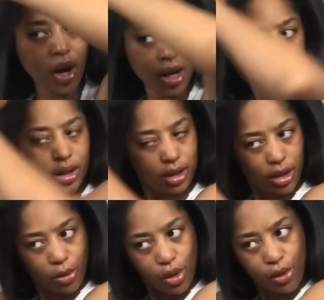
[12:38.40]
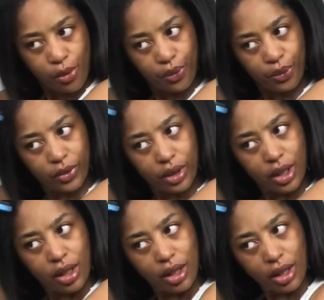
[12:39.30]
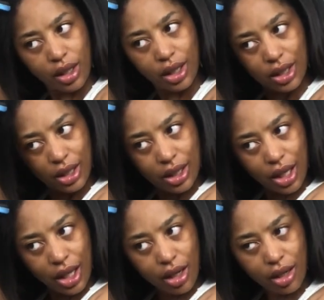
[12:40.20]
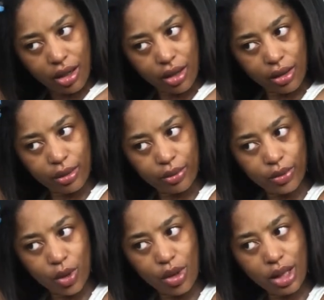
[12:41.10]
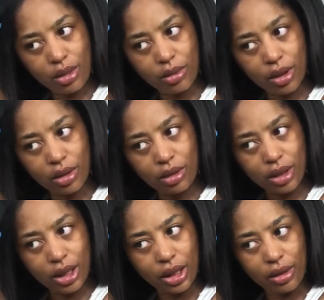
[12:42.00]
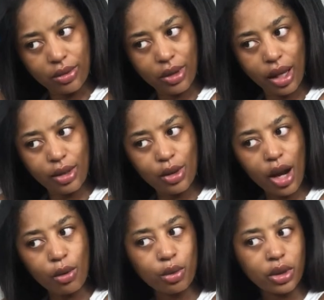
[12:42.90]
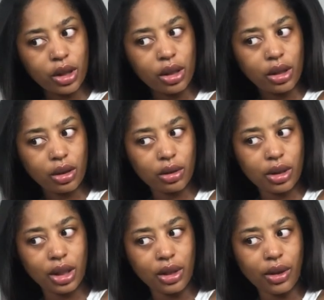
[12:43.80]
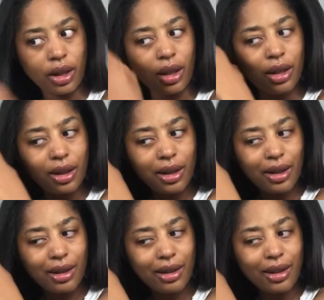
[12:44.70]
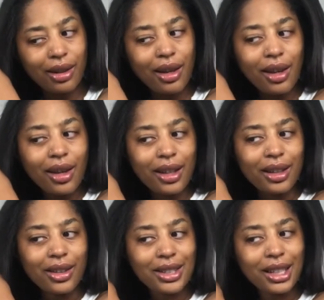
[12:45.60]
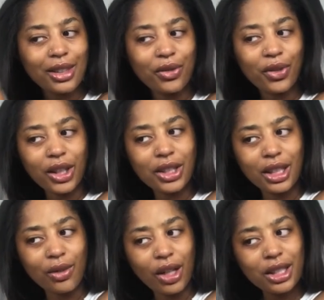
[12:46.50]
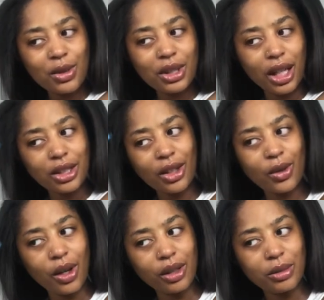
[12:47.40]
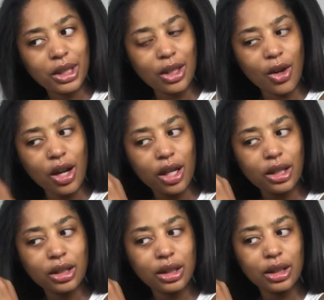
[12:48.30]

got his number, he said, you got some little teeth, like, you got really little teeth. That was like the first thing. First he was like, turn around, let me see your ass.